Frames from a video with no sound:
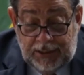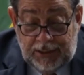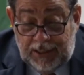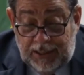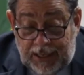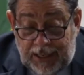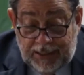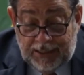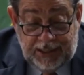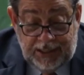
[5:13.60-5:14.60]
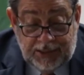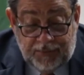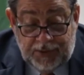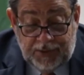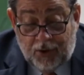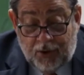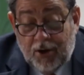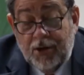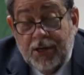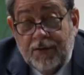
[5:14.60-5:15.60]
the legacies of historic
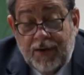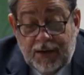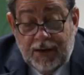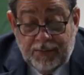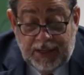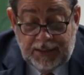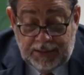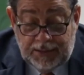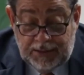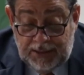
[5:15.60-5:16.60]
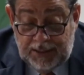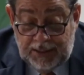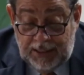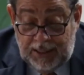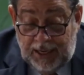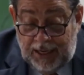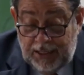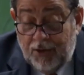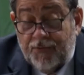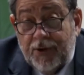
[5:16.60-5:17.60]
underdevelopment, and the
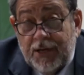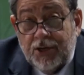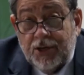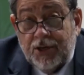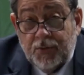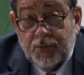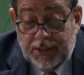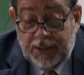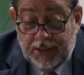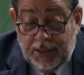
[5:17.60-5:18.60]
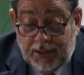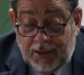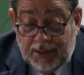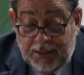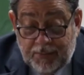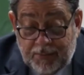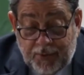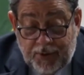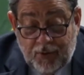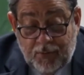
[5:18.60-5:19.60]
contradictions within the
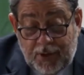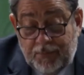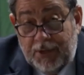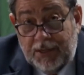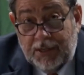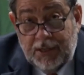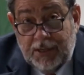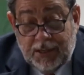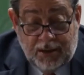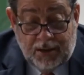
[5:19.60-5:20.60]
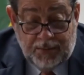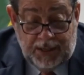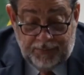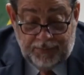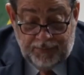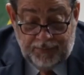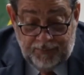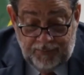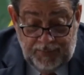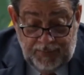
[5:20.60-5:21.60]
contemporary global political economy.
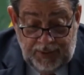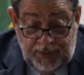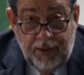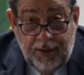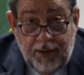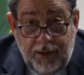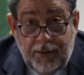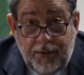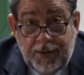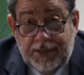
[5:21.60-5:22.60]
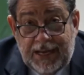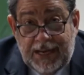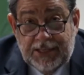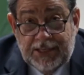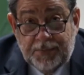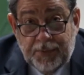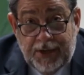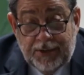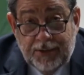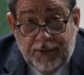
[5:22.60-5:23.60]
This
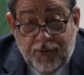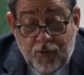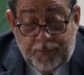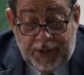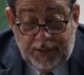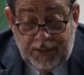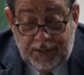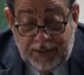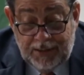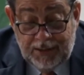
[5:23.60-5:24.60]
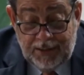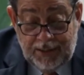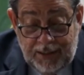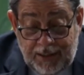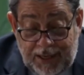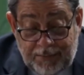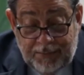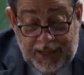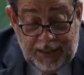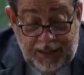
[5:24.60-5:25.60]
desperate groping led
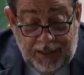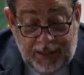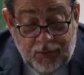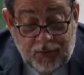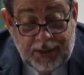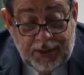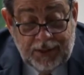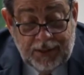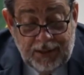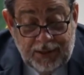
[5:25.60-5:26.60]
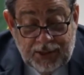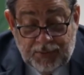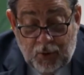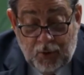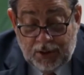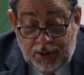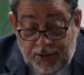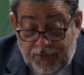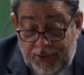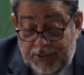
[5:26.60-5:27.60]
many, including the smaller
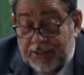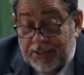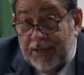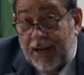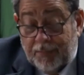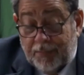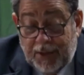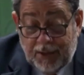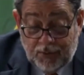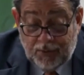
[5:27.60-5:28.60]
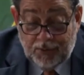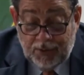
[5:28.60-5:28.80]
countries in the archipelago,